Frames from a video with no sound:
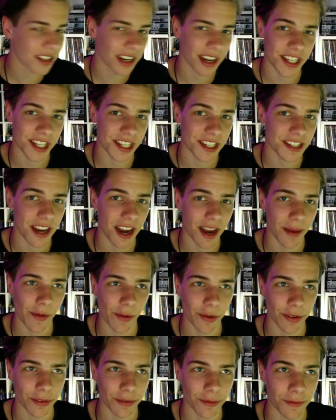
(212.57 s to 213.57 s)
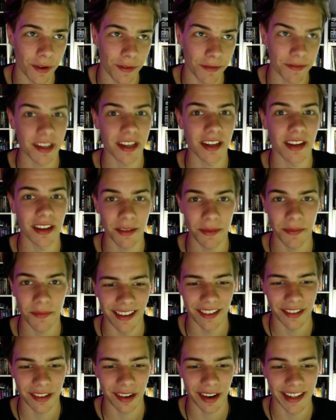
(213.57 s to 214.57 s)
And at the time I was 15,
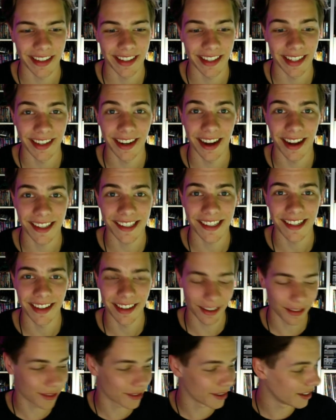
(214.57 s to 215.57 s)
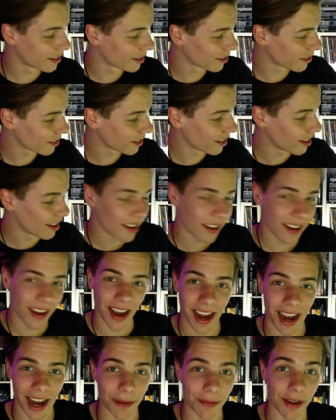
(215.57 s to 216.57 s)
so I did not see it in theaters.
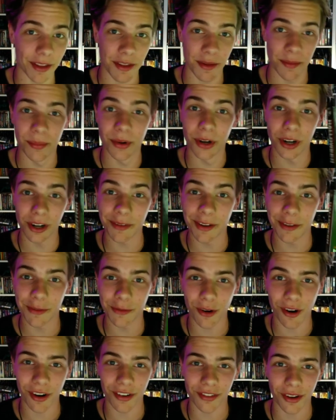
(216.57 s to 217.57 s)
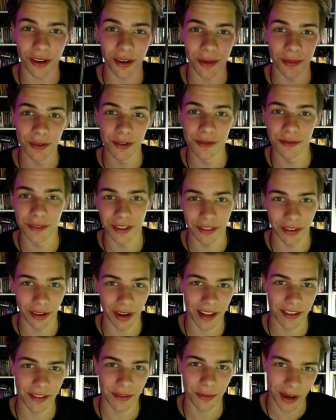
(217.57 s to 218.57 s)
I read the book before I saw the movie, so
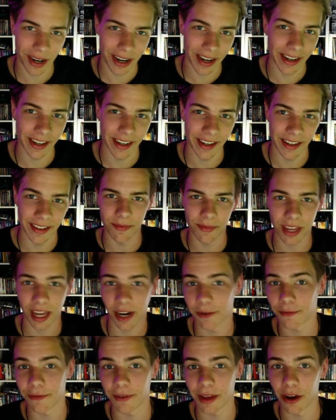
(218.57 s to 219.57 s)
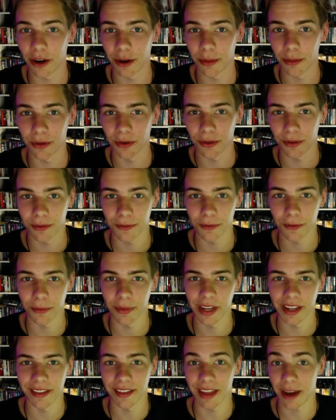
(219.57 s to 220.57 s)
that's why it kind of valuable for
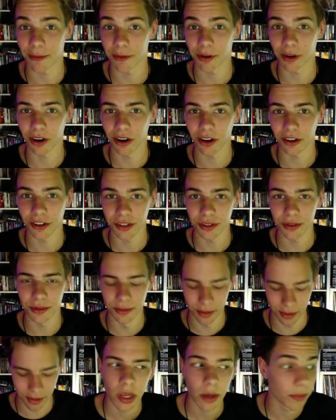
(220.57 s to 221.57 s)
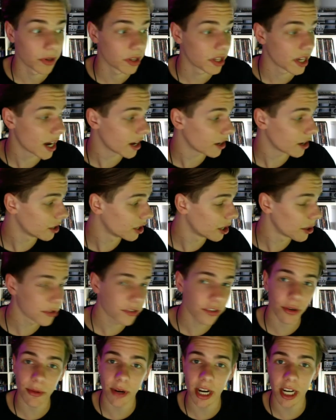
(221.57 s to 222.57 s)
me in that regard too. But yeah, you know,
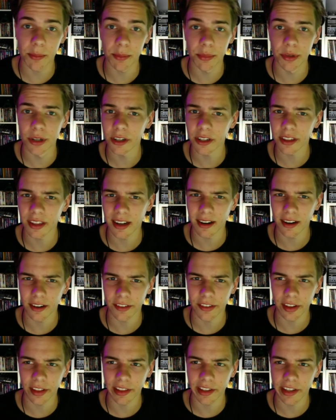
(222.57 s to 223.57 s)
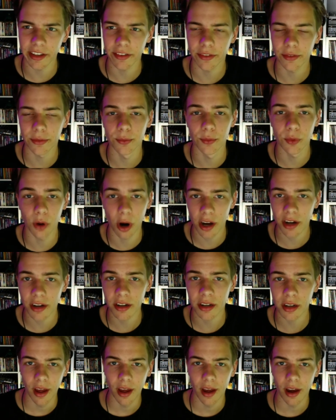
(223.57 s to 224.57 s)
it's a great book. There's at least
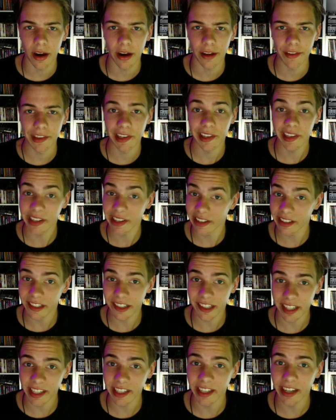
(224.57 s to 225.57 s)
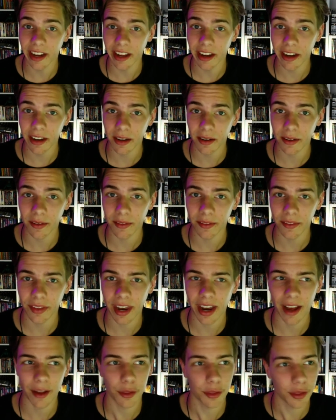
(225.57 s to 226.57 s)
one deleted scene in it
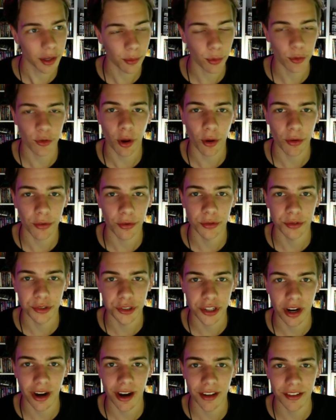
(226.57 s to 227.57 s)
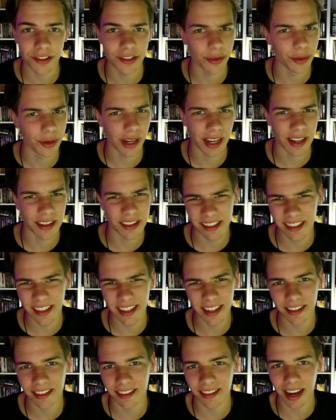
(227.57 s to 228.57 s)
that I think was also shot, so you can
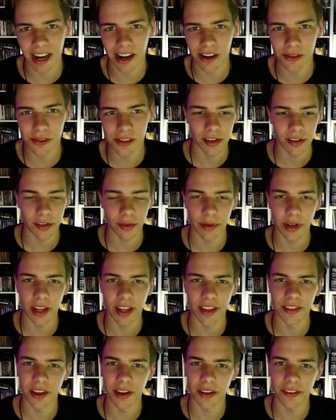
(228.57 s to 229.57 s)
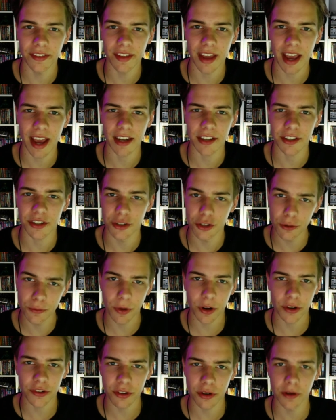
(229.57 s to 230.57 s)
see it now. So it doesn't add too
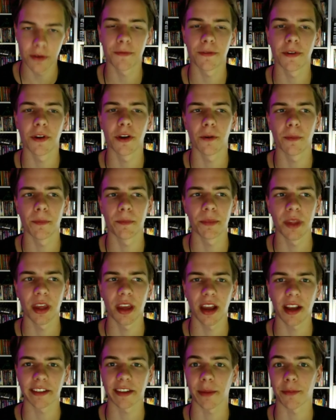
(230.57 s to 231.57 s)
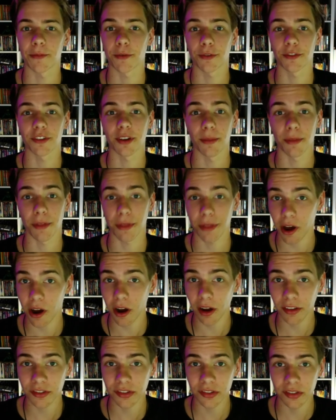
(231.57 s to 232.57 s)
much to the film, except for some
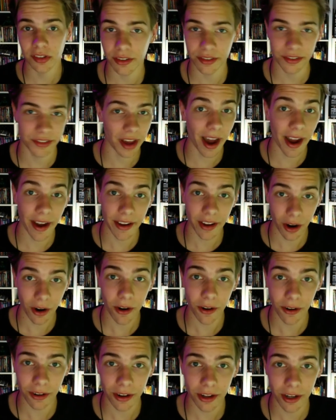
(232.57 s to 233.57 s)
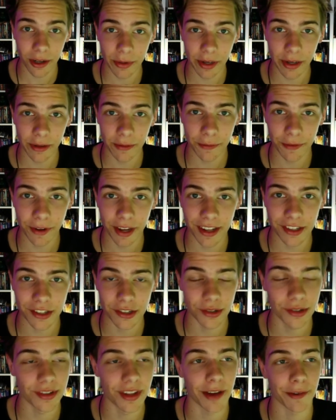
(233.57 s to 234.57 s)
thoughts. Die-hard Halloween fans
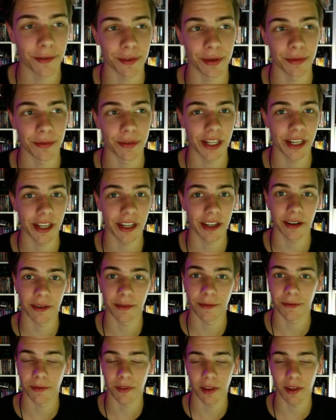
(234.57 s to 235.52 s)
should definitely read it.